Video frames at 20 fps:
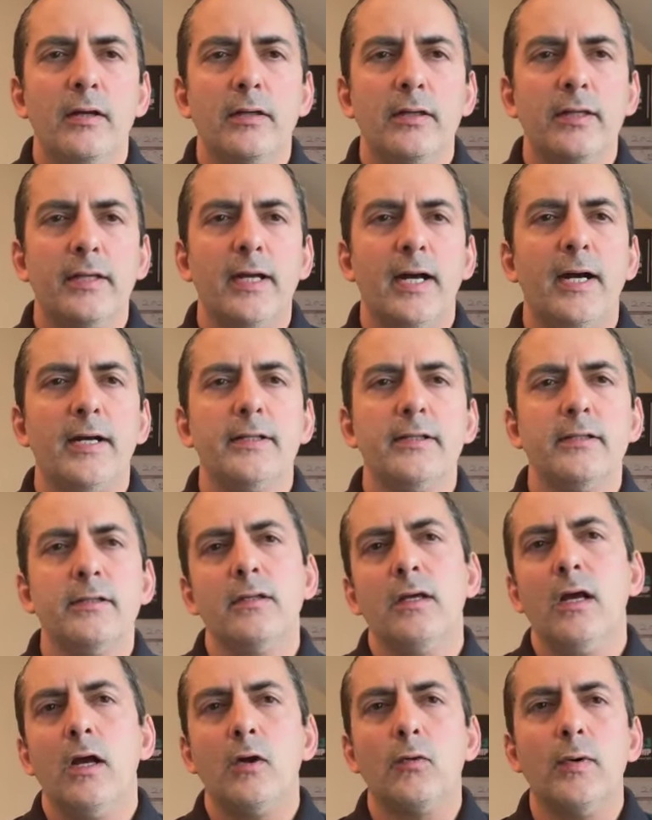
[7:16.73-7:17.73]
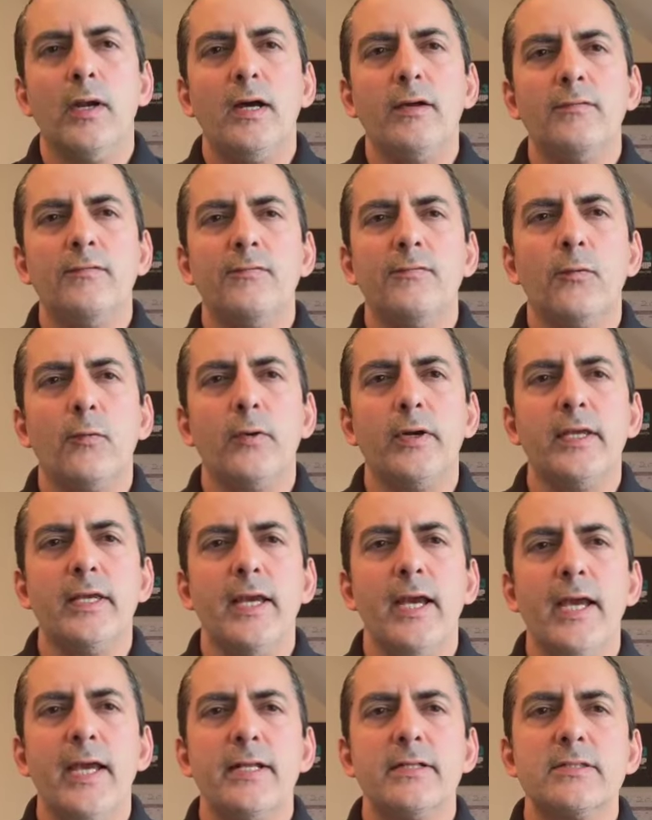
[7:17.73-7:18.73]
gotten around
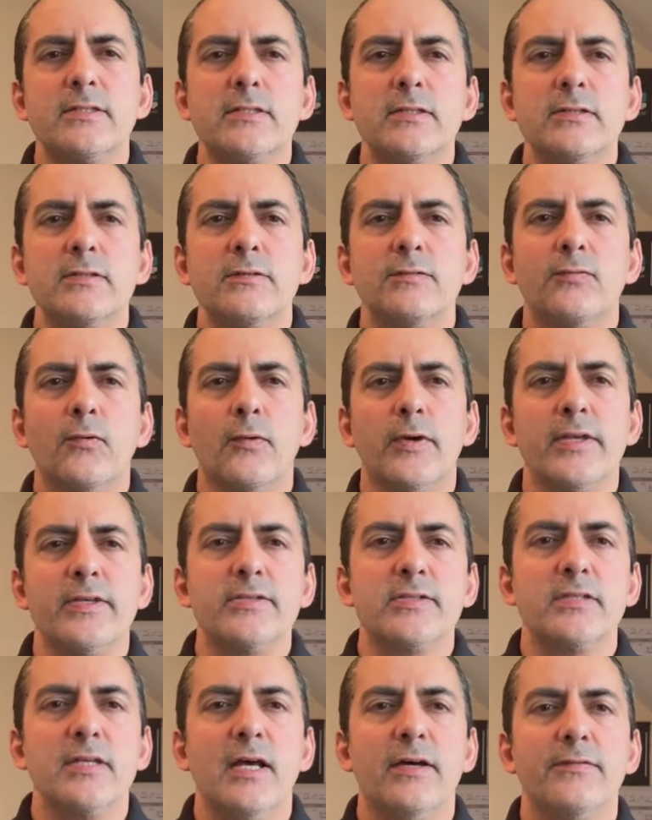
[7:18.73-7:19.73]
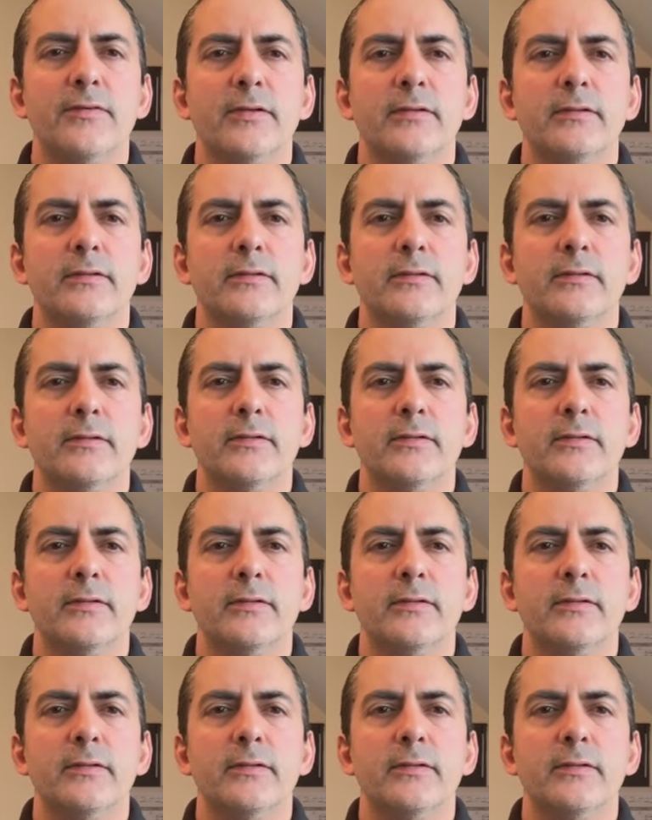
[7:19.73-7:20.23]
48, 47,